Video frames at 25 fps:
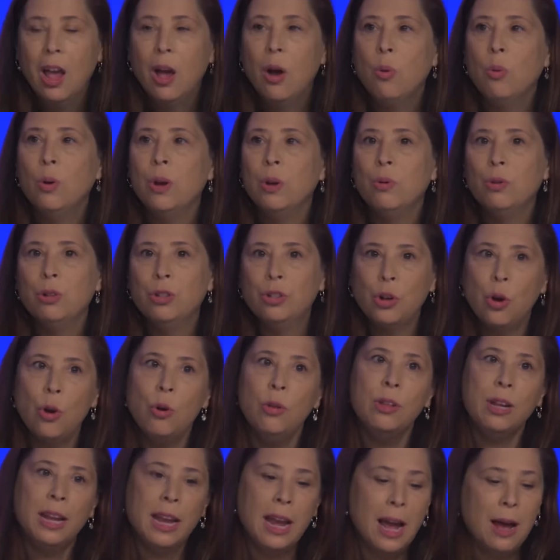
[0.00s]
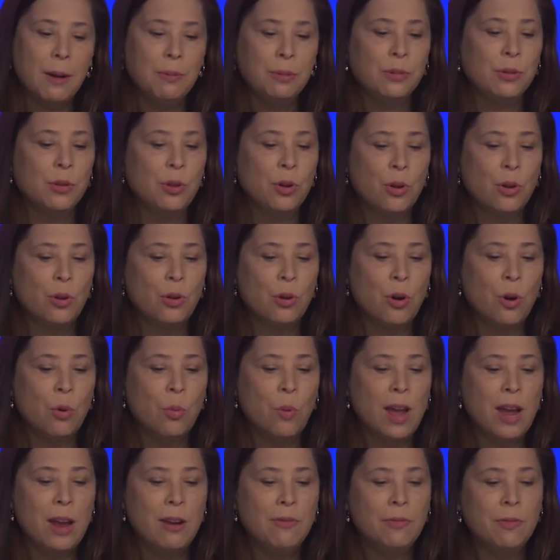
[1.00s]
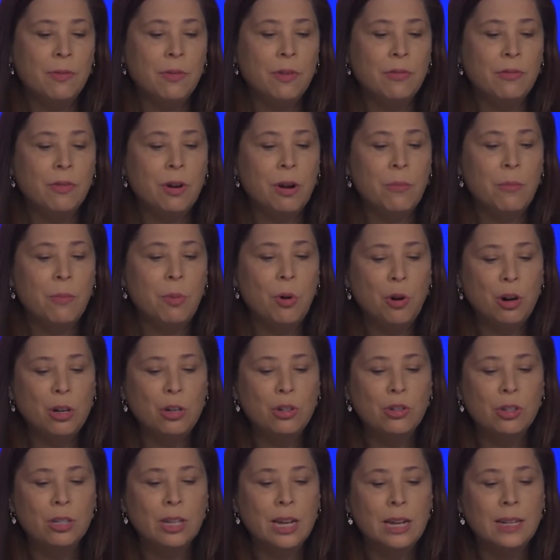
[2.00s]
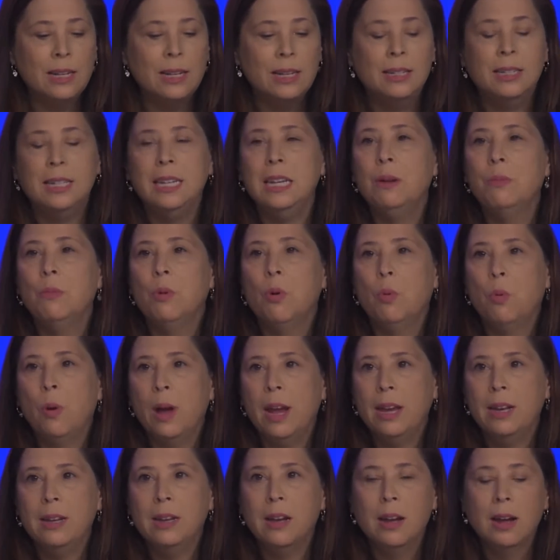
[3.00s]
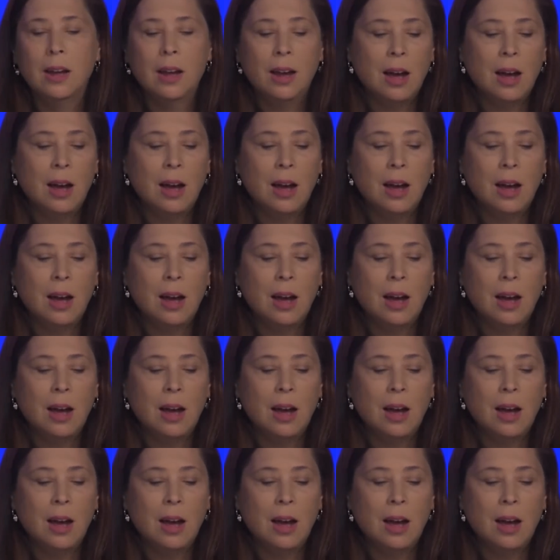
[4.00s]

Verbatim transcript: we will tow the capsule away from the front porch, and the team will wait,